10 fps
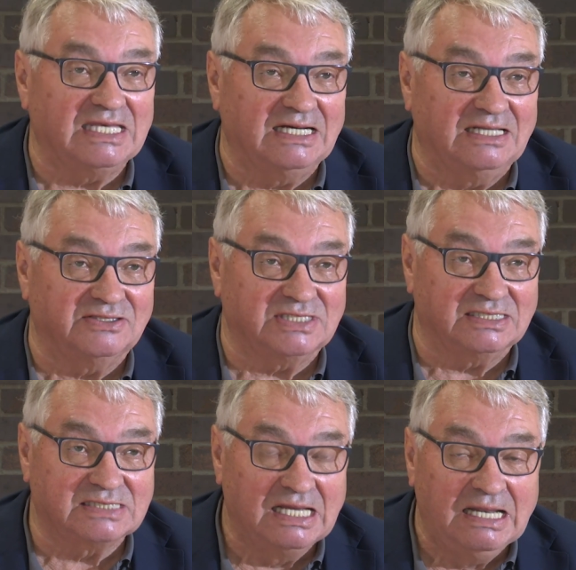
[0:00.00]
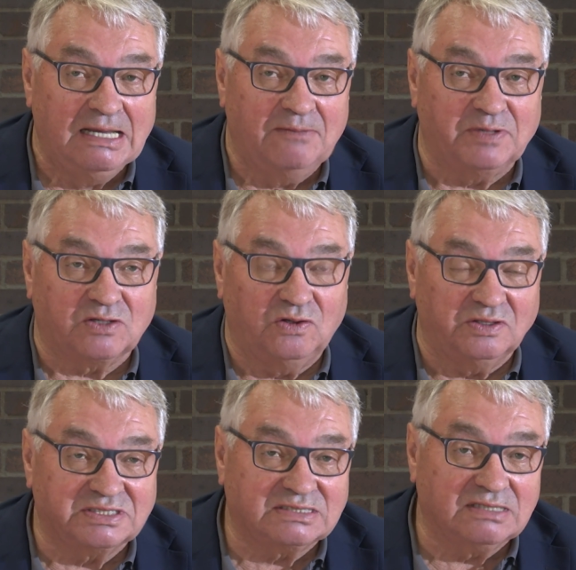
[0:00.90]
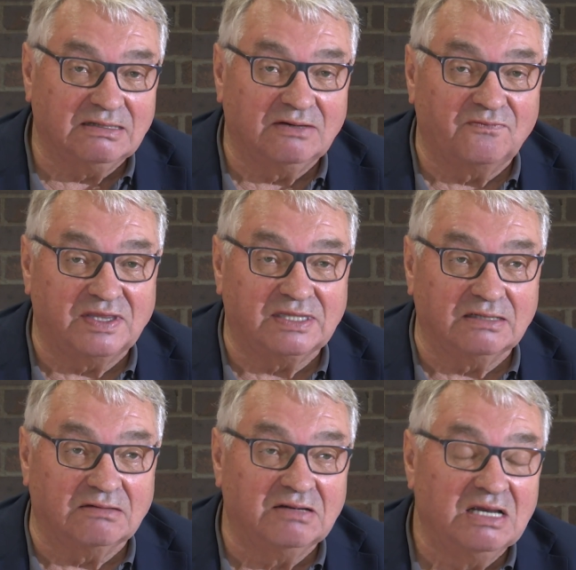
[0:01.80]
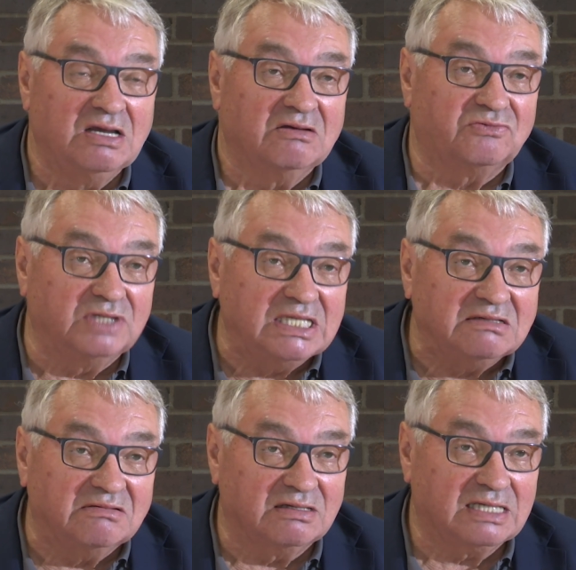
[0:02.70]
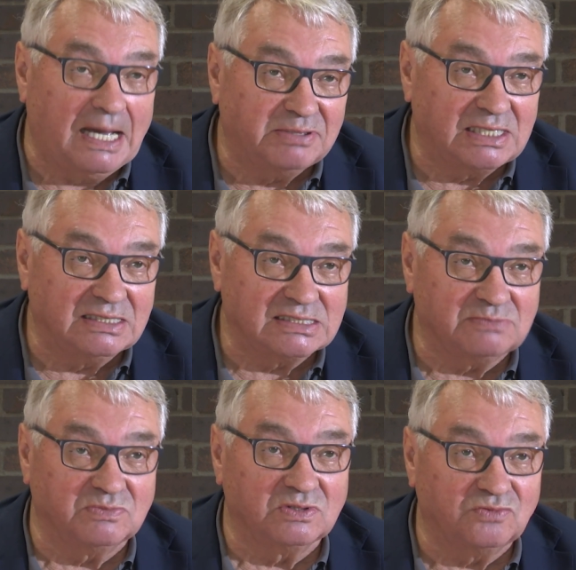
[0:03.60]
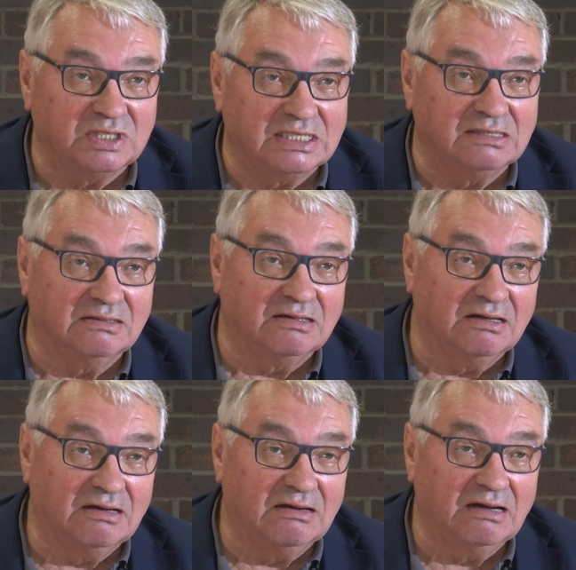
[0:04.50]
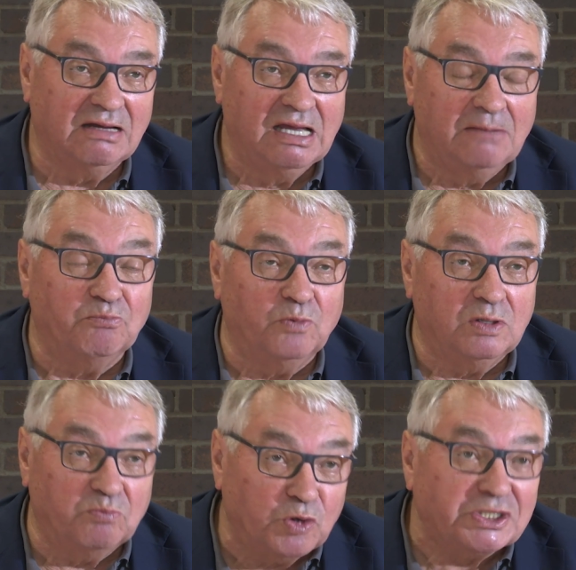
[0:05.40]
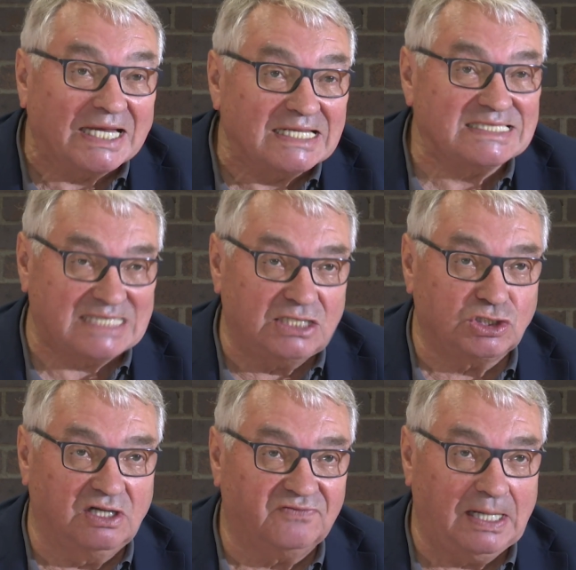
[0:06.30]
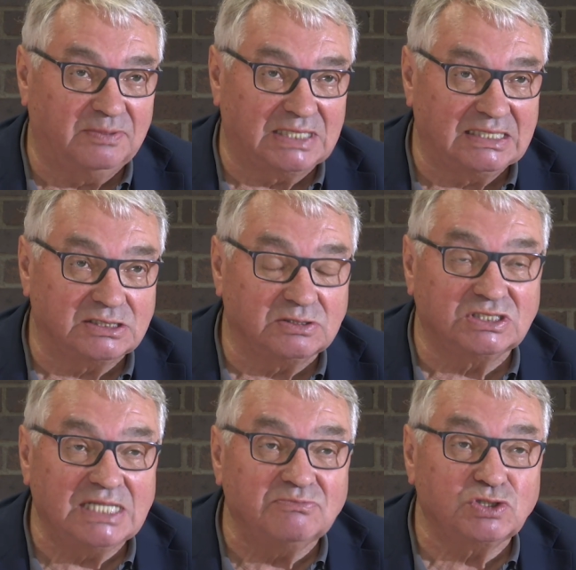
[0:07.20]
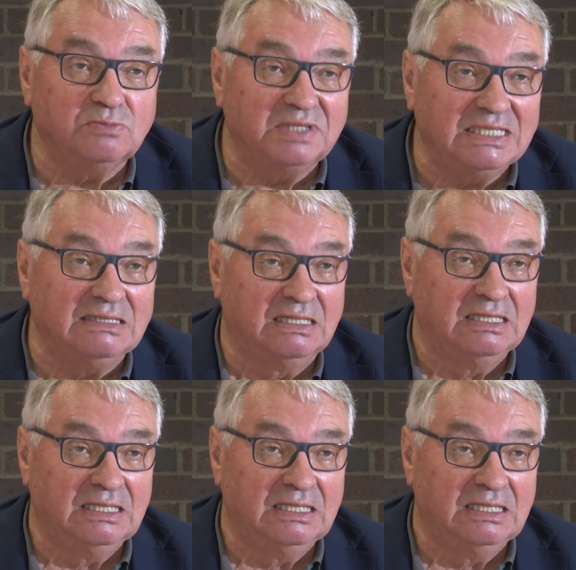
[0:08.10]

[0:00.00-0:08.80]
the answers, because uh, with the green capitalism, green uh, modernization of capitalism seems to be